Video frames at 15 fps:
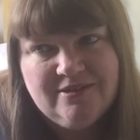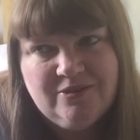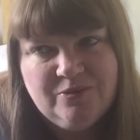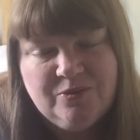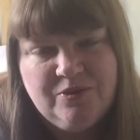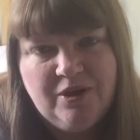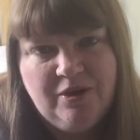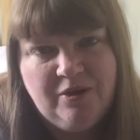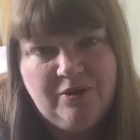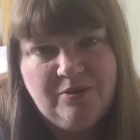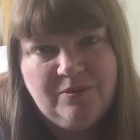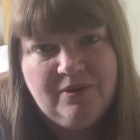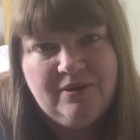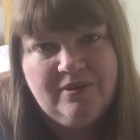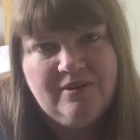
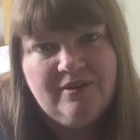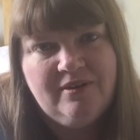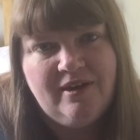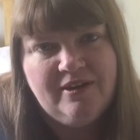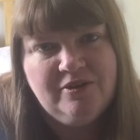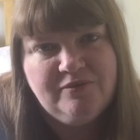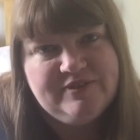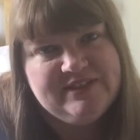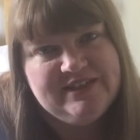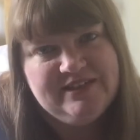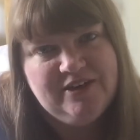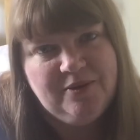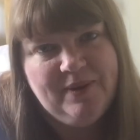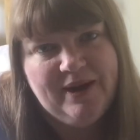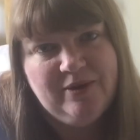although I obviously
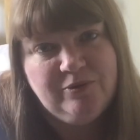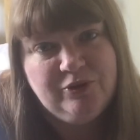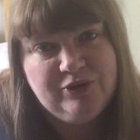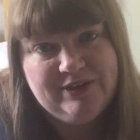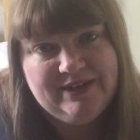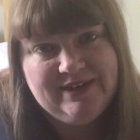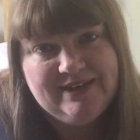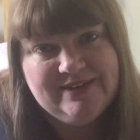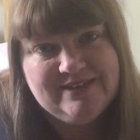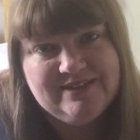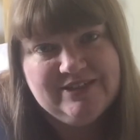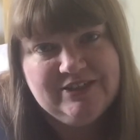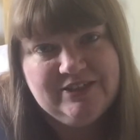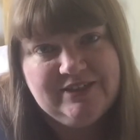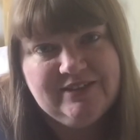know how good it is
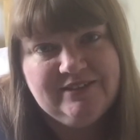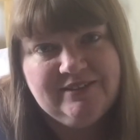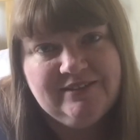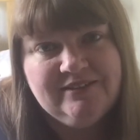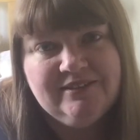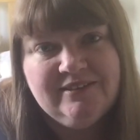to,